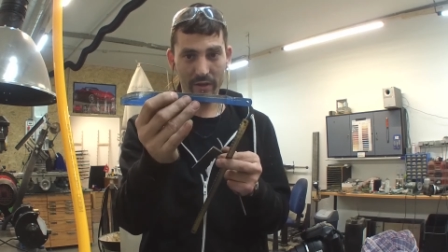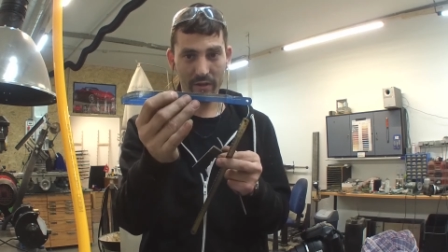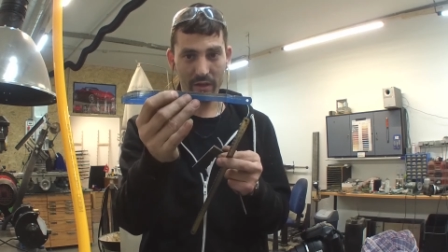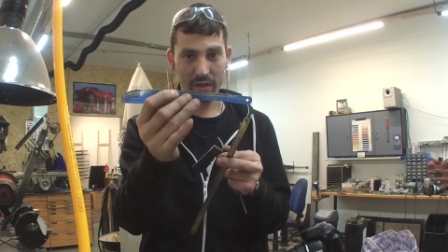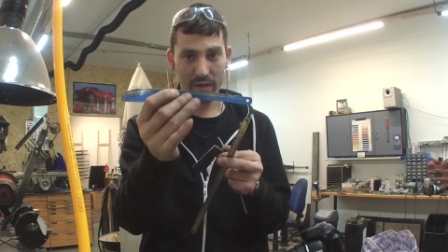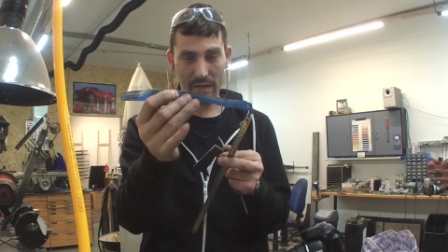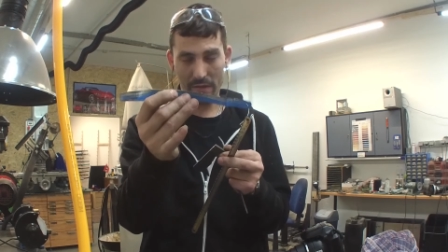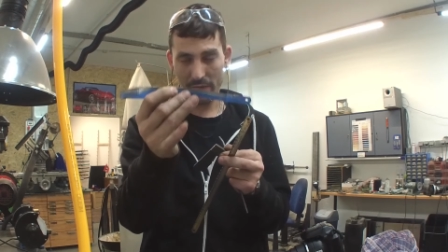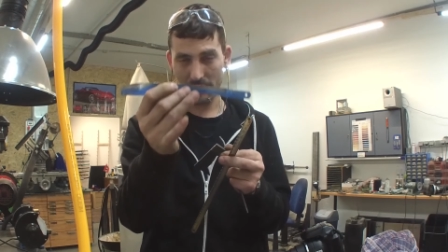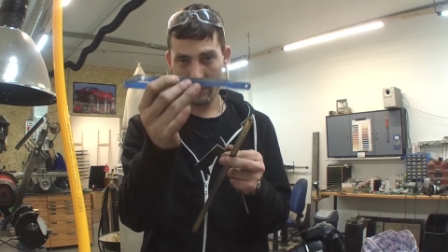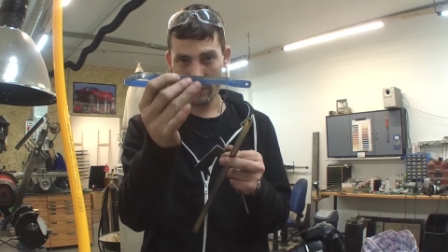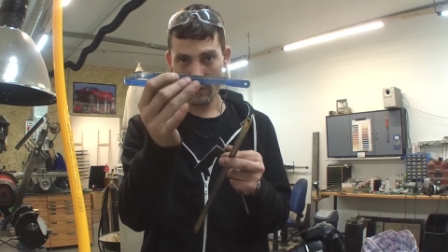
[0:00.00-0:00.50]
You
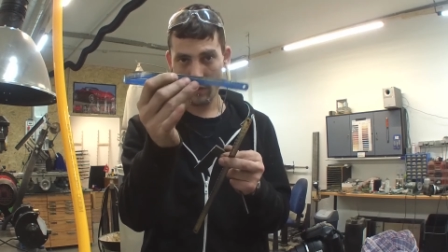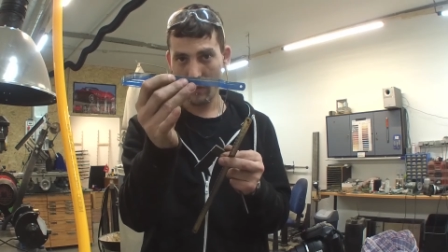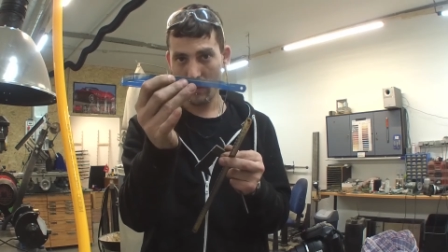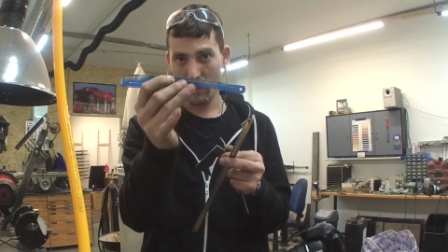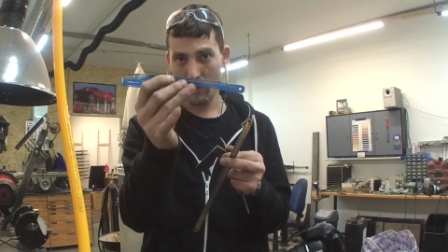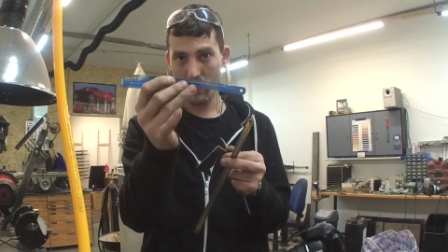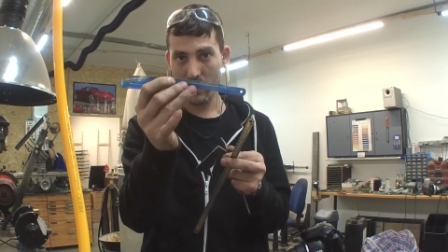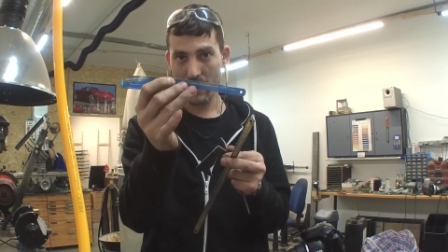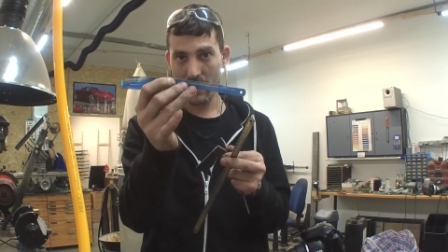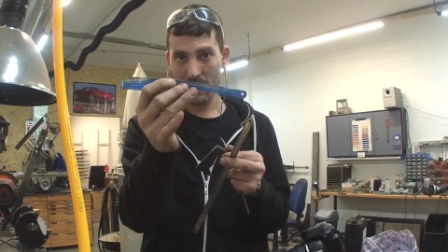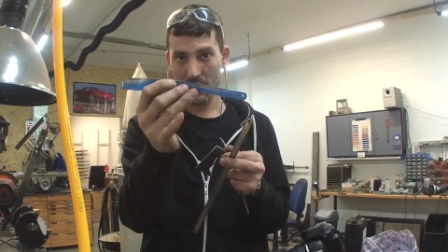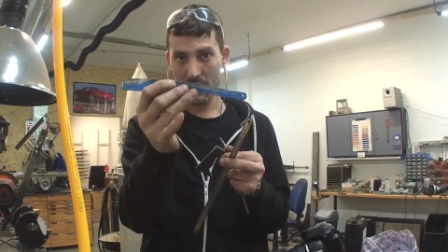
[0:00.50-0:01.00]
have to throw it
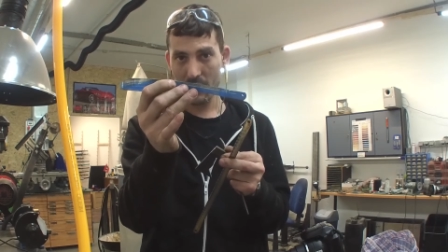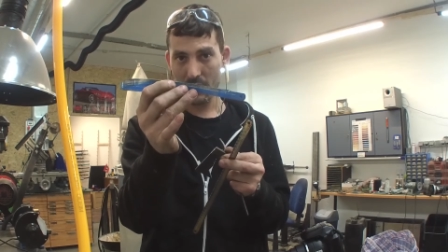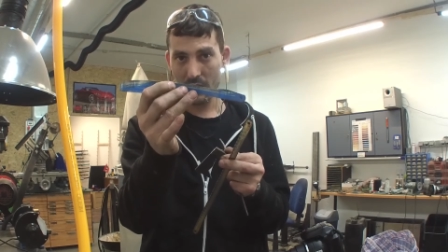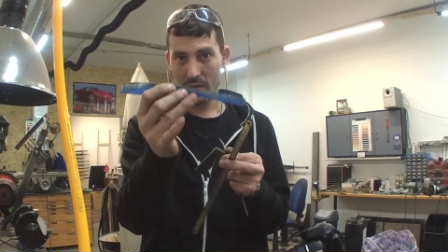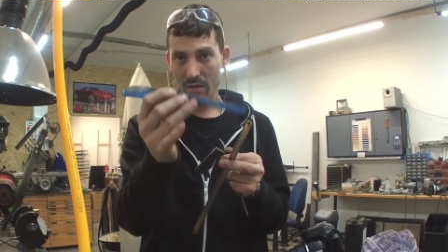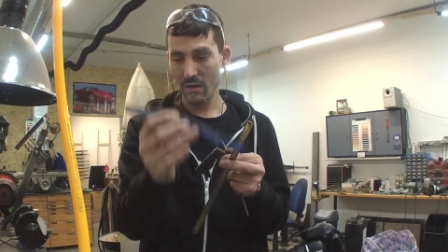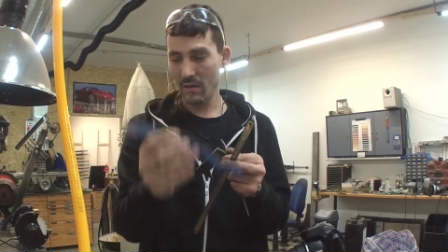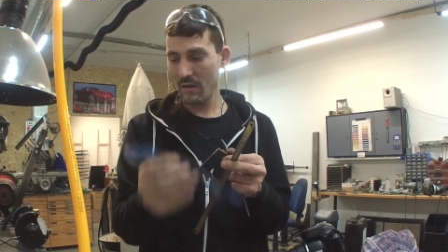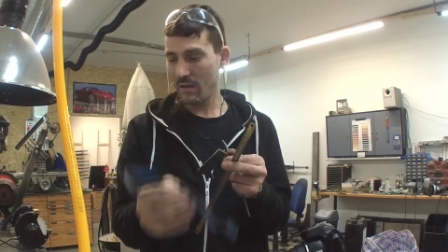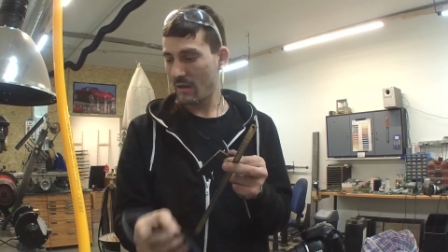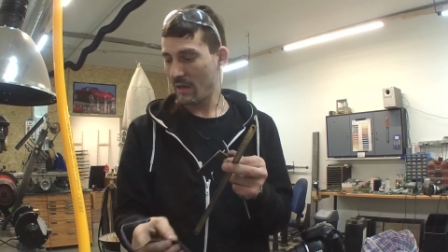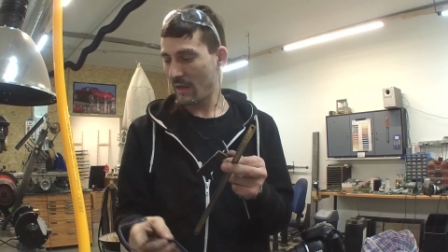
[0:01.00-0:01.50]
away.
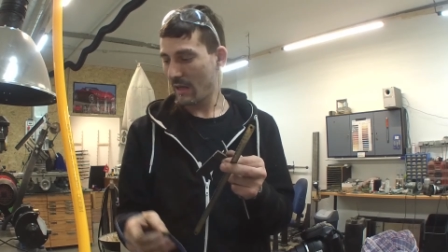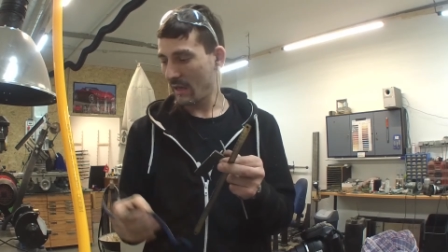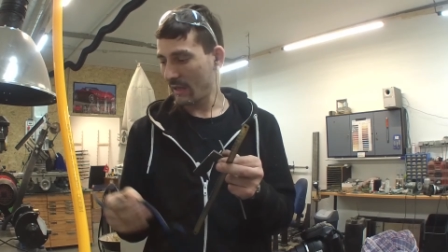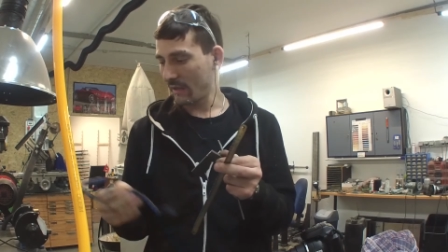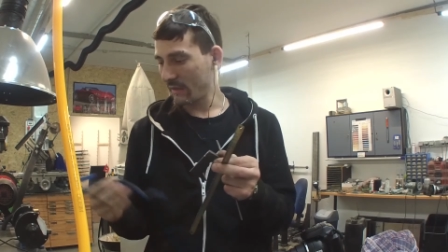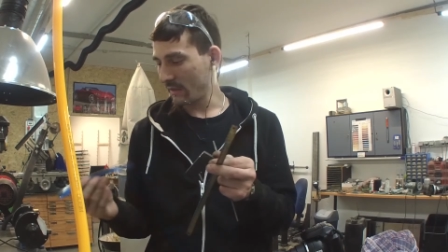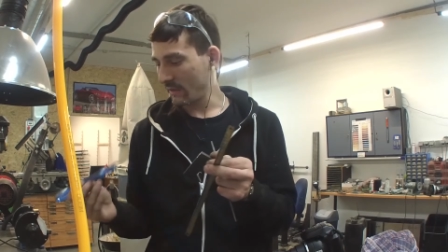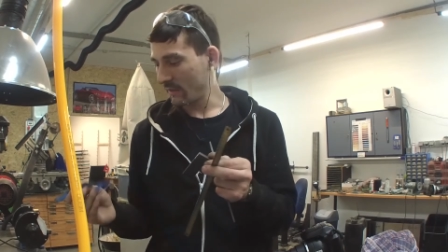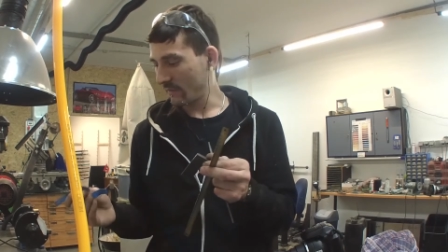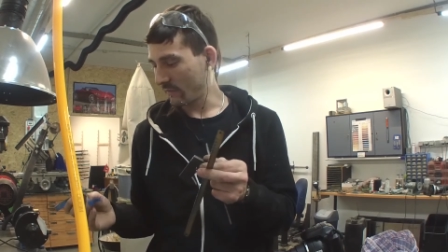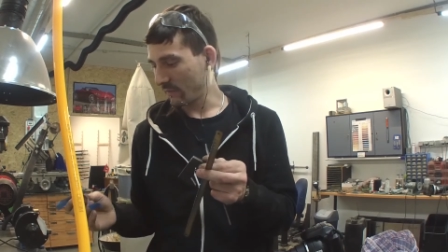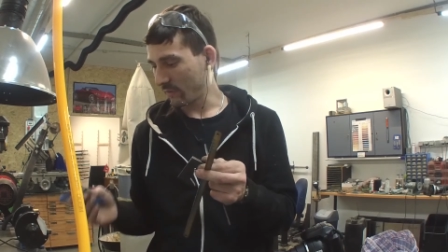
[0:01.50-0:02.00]

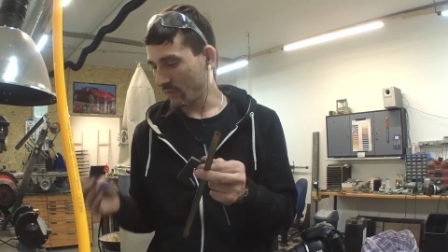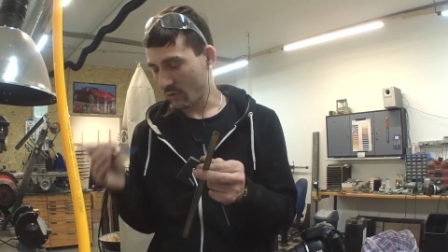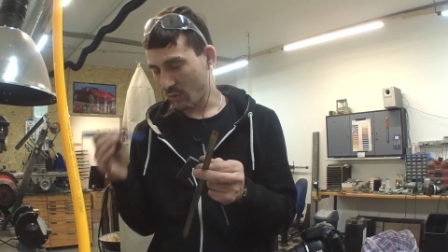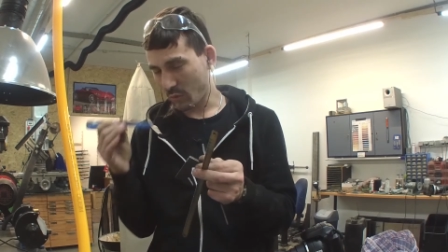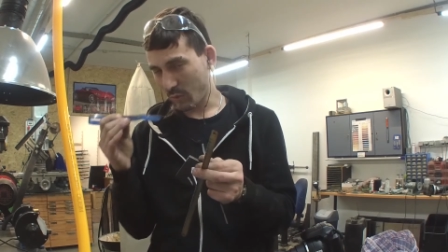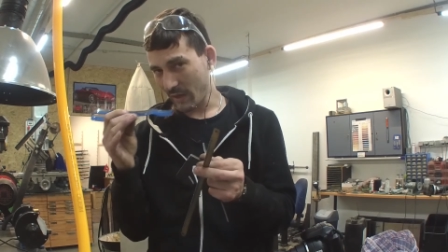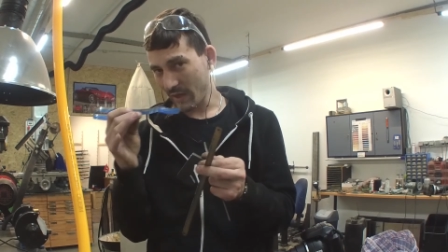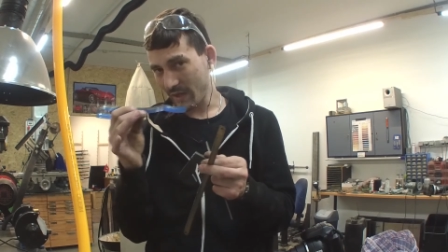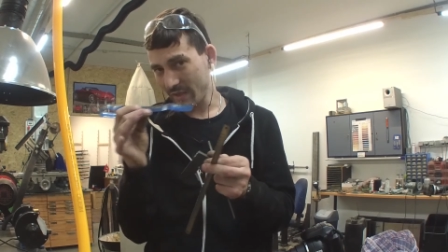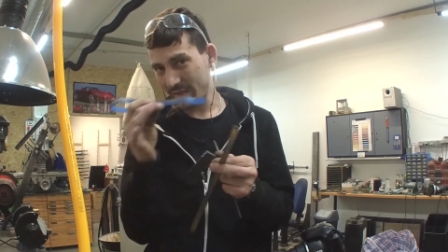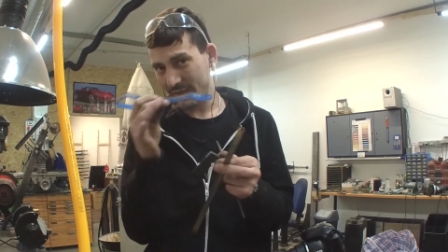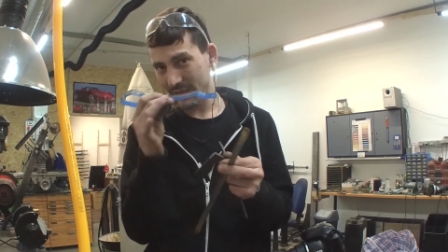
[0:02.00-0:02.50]
And for
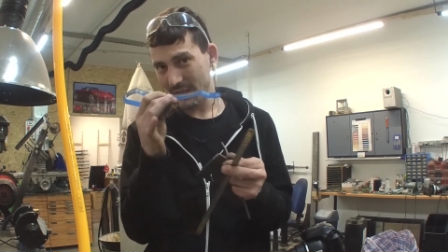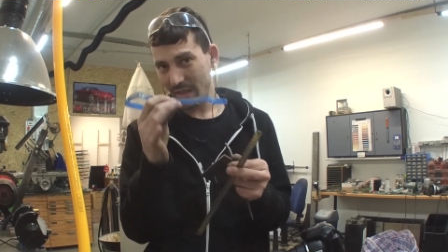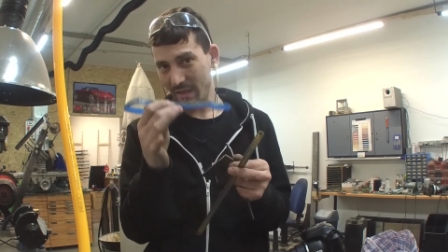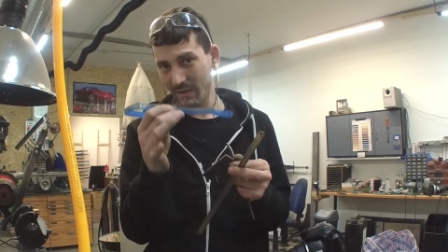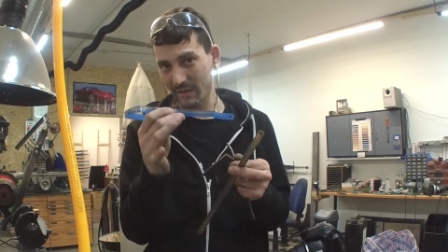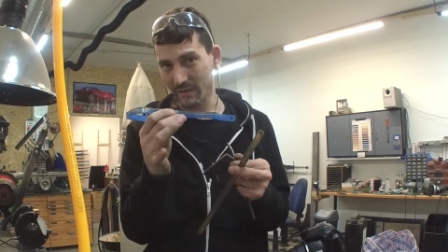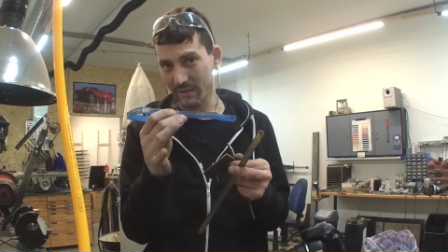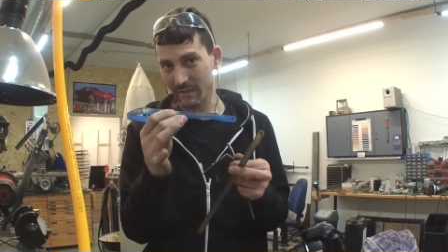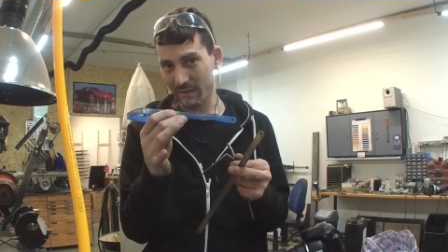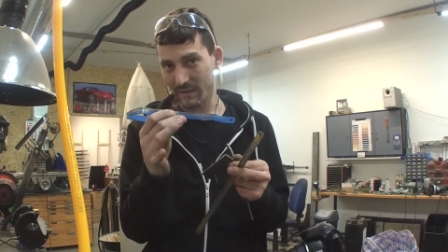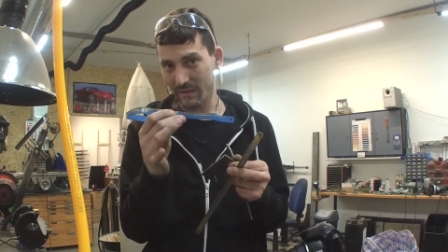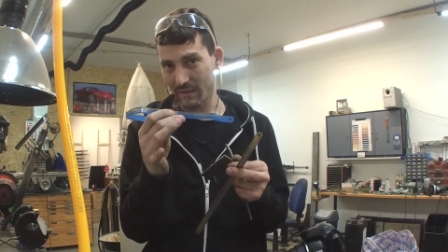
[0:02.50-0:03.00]
20
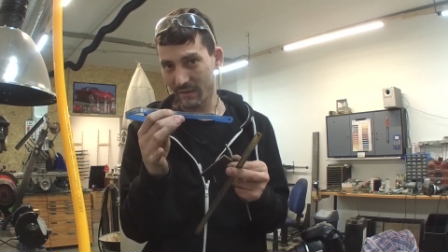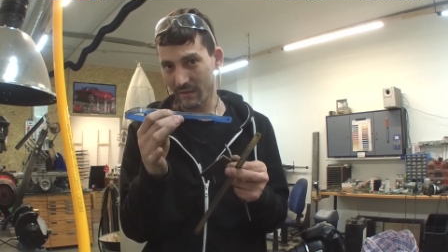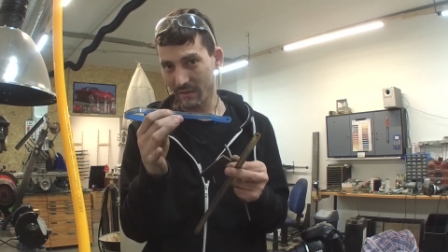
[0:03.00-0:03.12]
cents,